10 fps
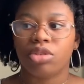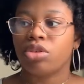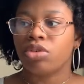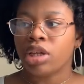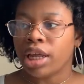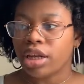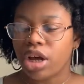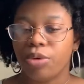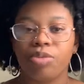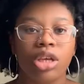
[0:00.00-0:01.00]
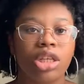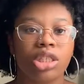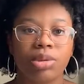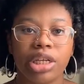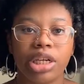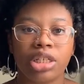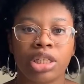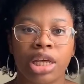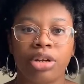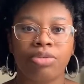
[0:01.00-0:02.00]
let go. 20 years
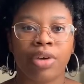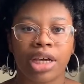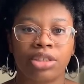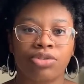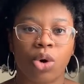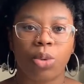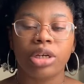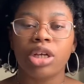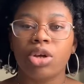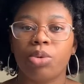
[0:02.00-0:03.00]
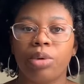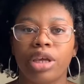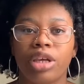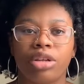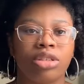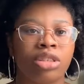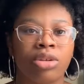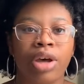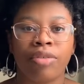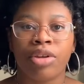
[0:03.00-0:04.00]
later, fast forward, we still
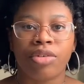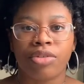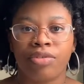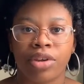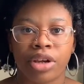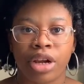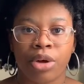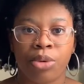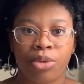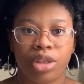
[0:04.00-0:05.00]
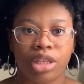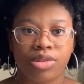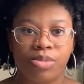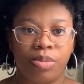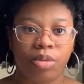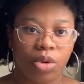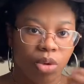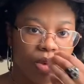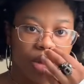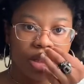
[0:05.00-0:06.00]
have never figured out who these
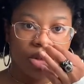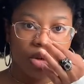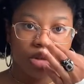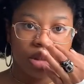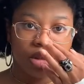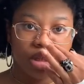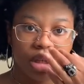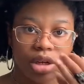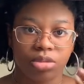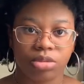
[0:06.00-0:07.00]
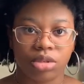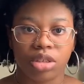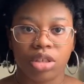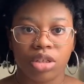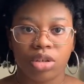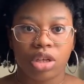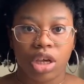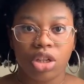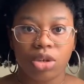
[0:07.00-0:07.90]
girls, you know, killer